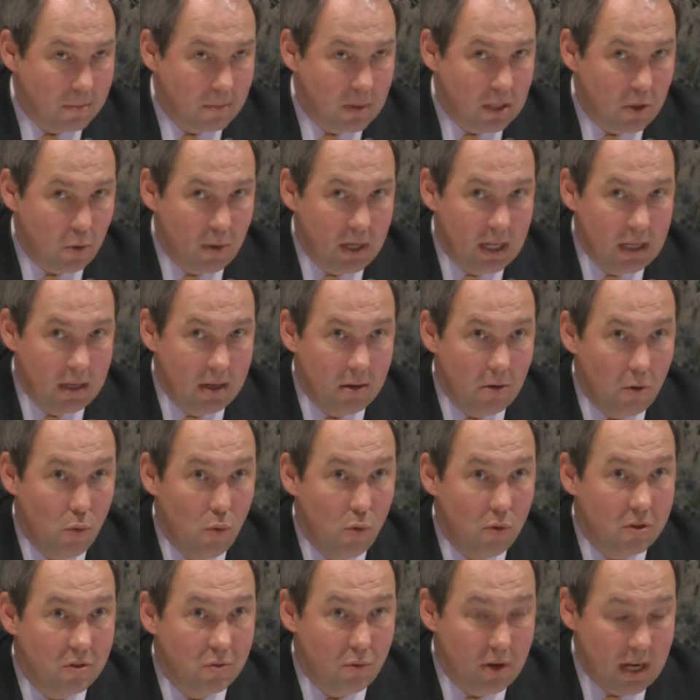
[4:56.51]
between
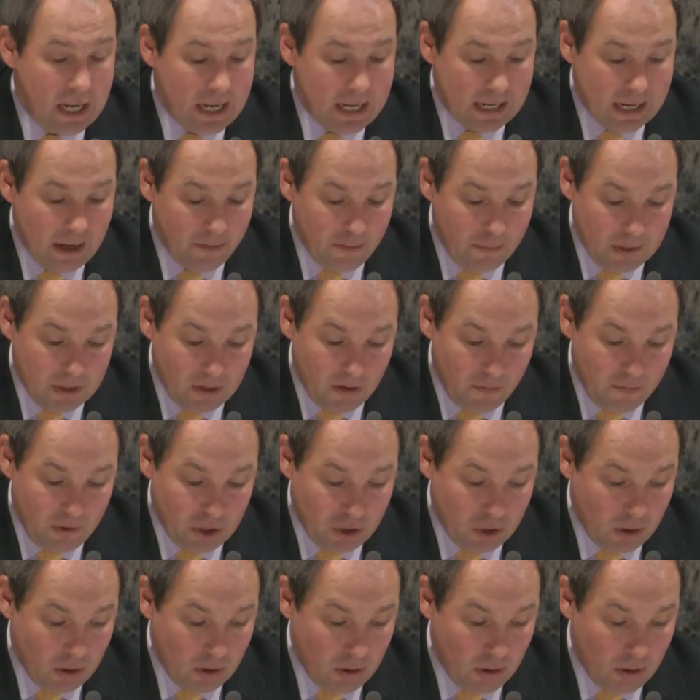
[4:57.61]
who is really a government
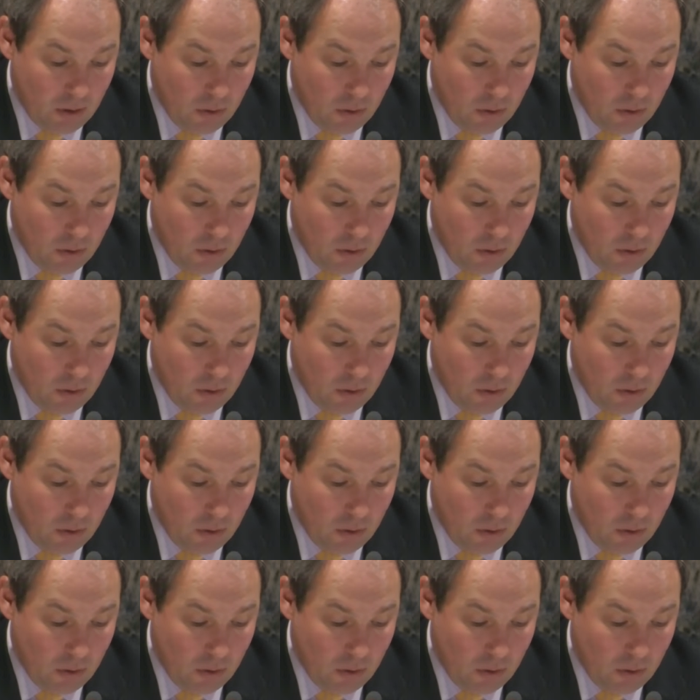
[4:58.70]
official,